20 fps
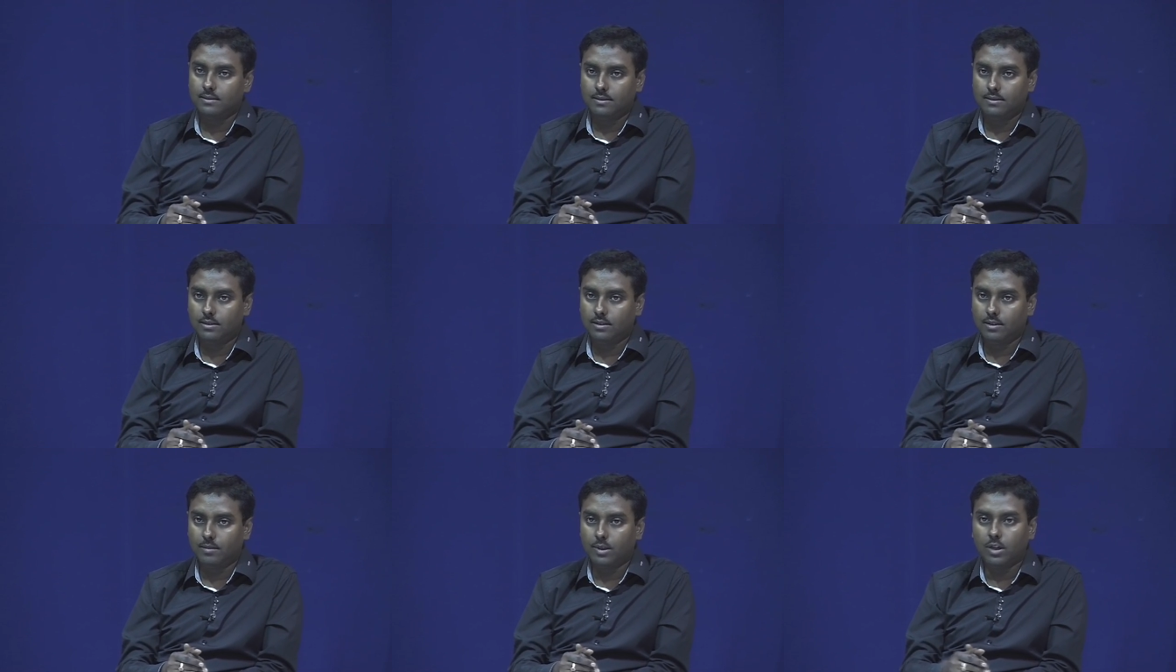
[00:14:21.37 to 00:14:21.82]

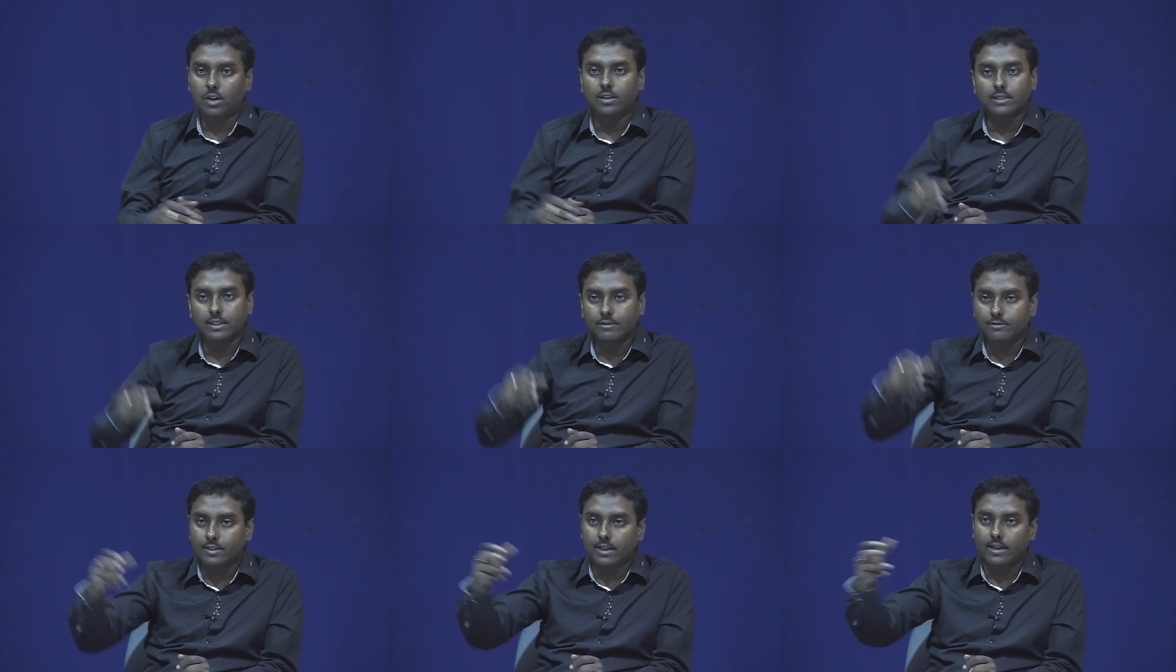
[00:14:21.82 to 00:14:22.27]
okay, because
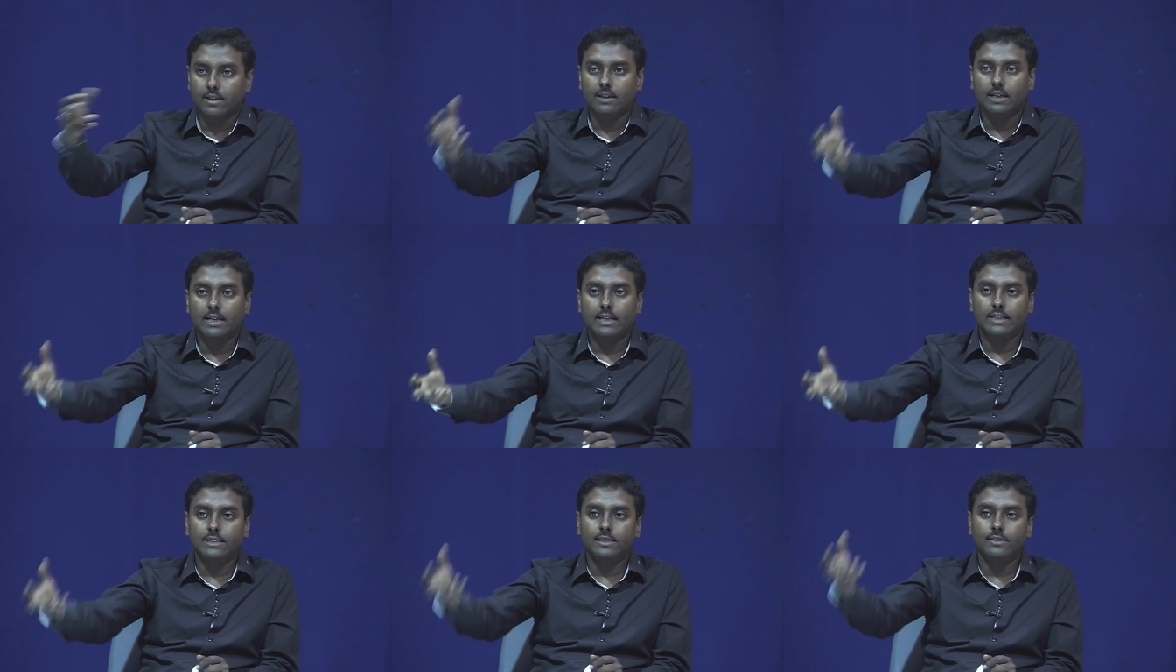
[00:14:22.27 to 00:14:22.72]
if the
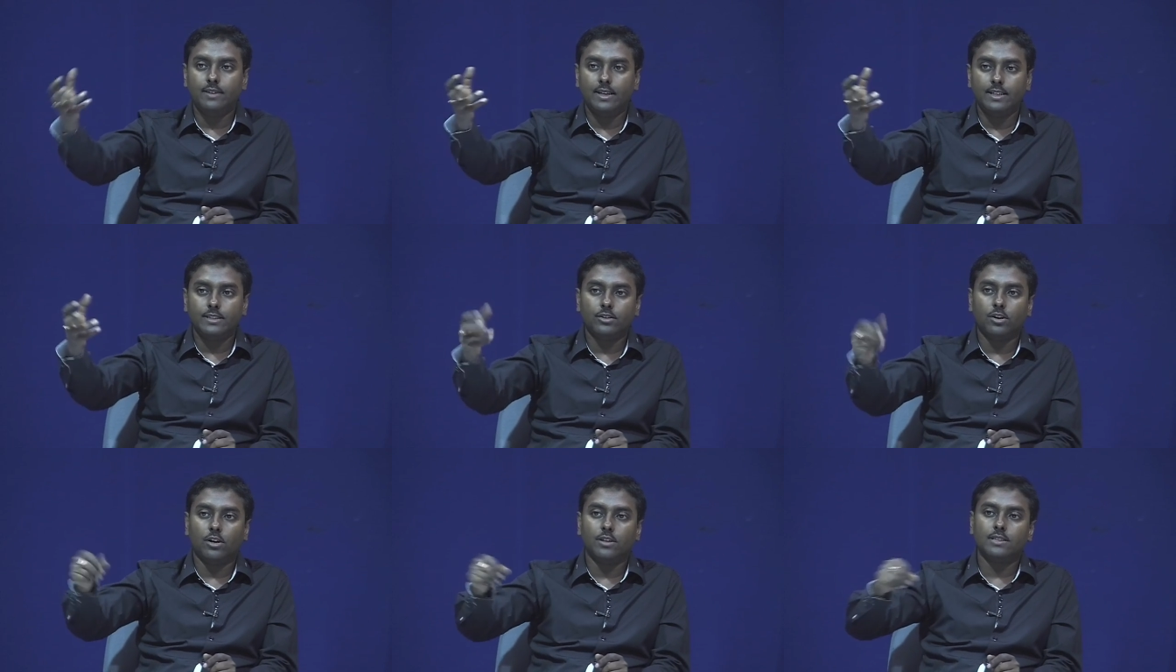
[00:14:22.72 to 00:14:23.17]
receiver
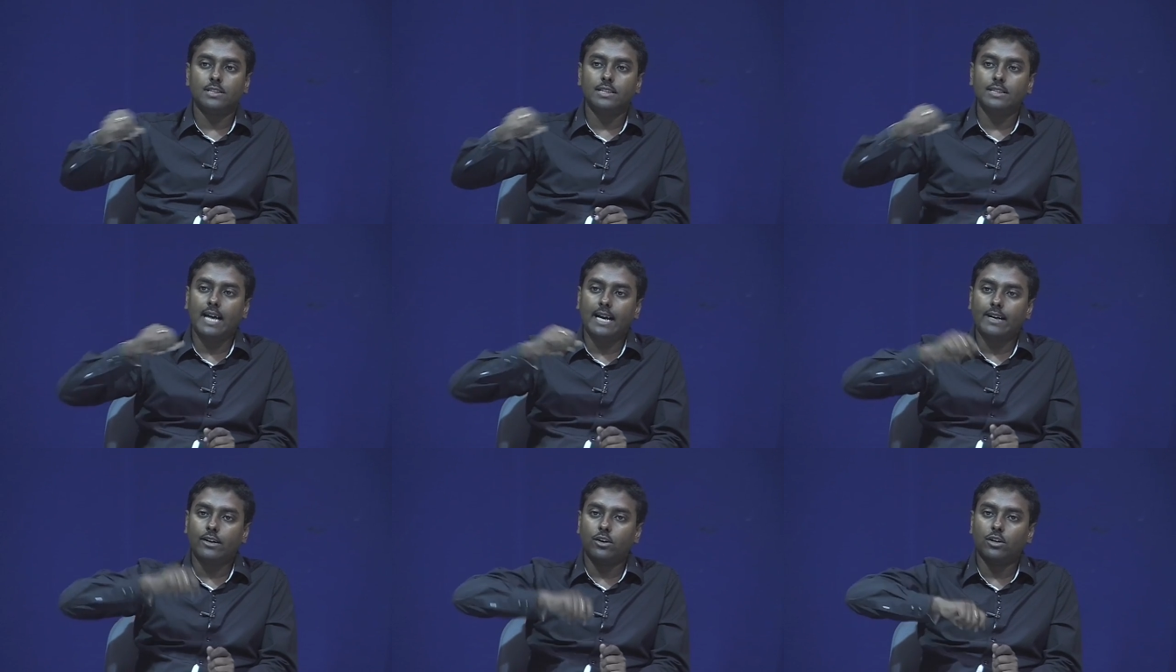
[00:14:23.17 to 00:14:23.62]
is costly
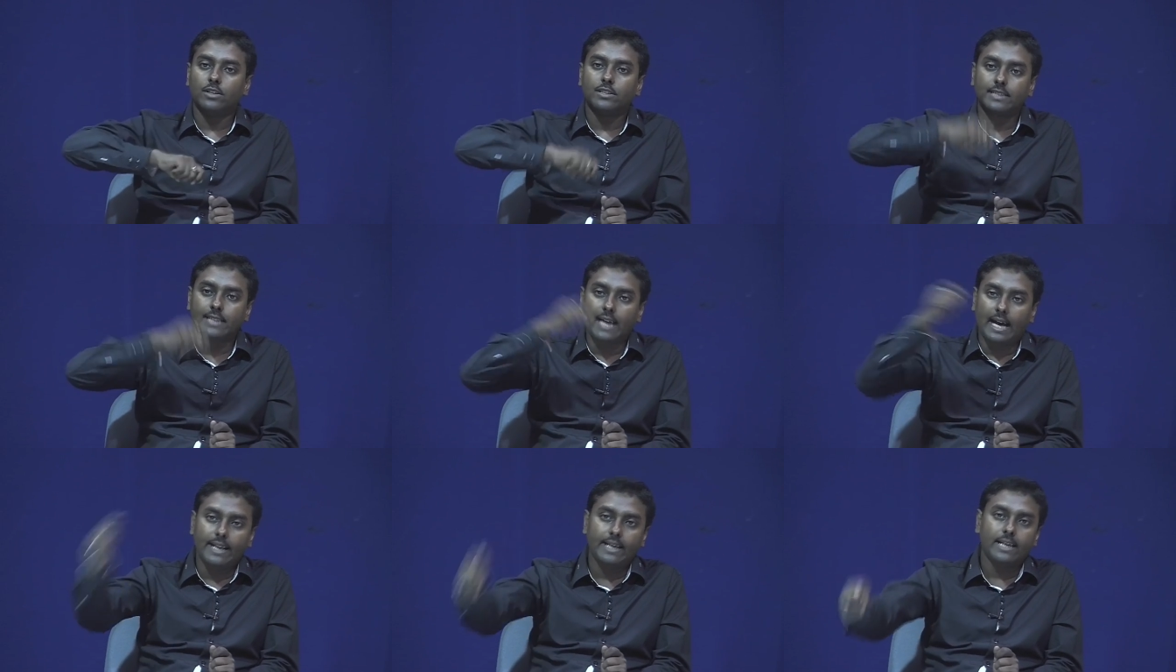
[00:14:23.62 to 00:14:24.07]
that cost
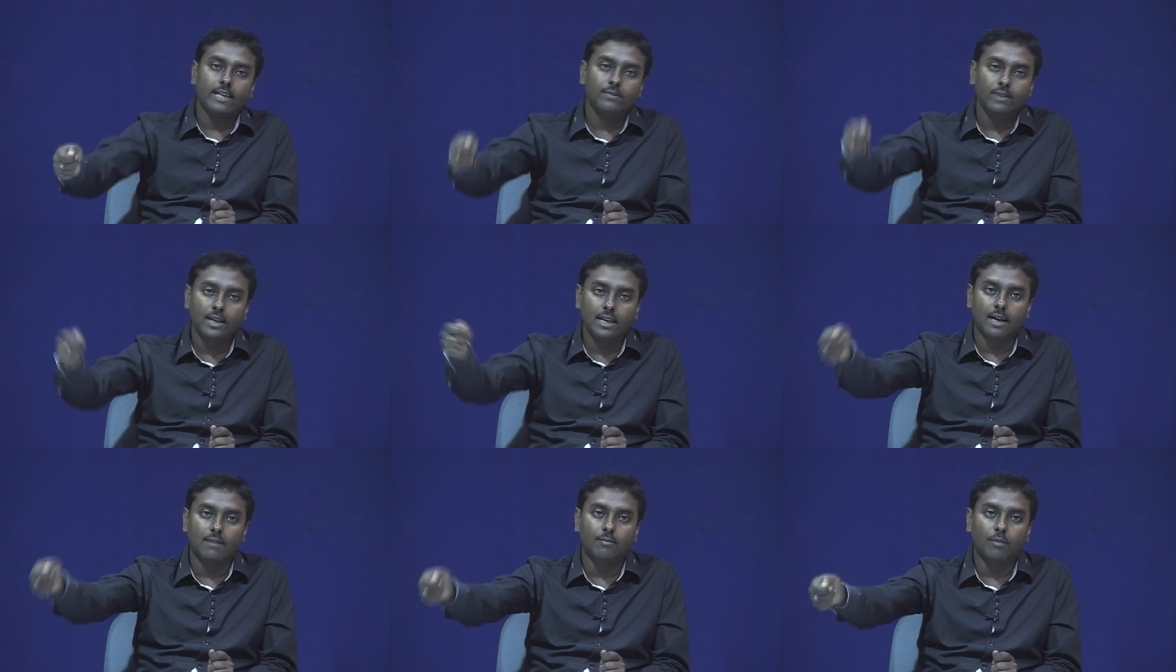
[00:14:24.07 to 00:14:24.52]
directly
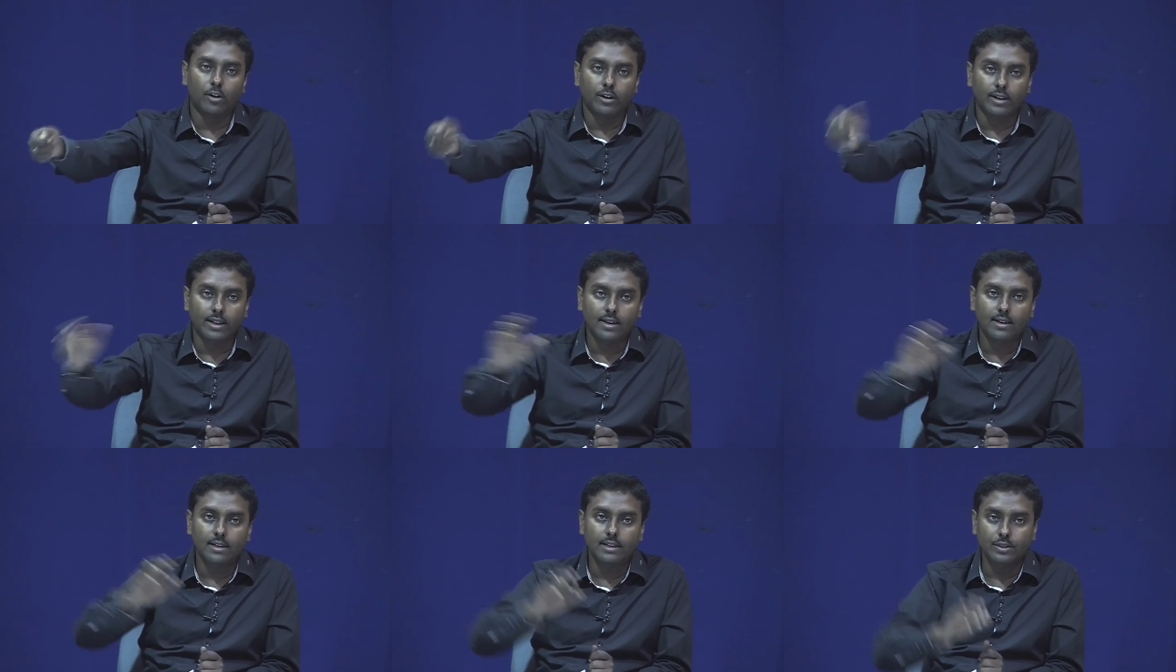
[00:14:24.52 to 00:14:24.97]
will come on
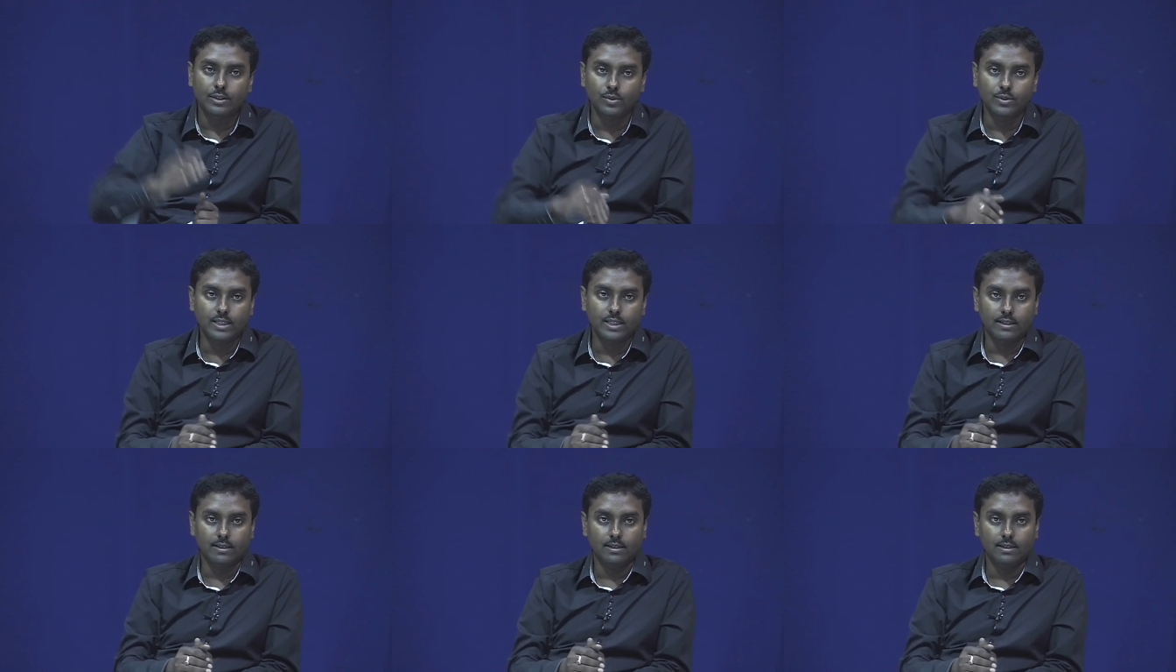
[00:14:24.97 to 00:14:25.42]
the
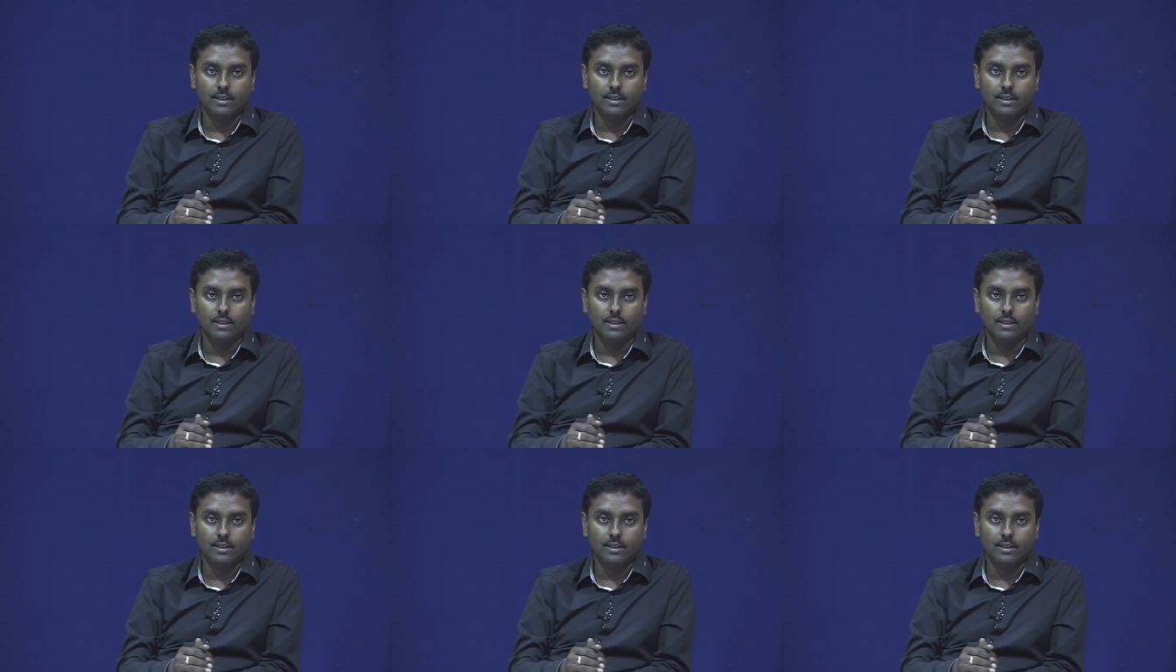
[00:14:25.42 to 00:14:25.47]
user.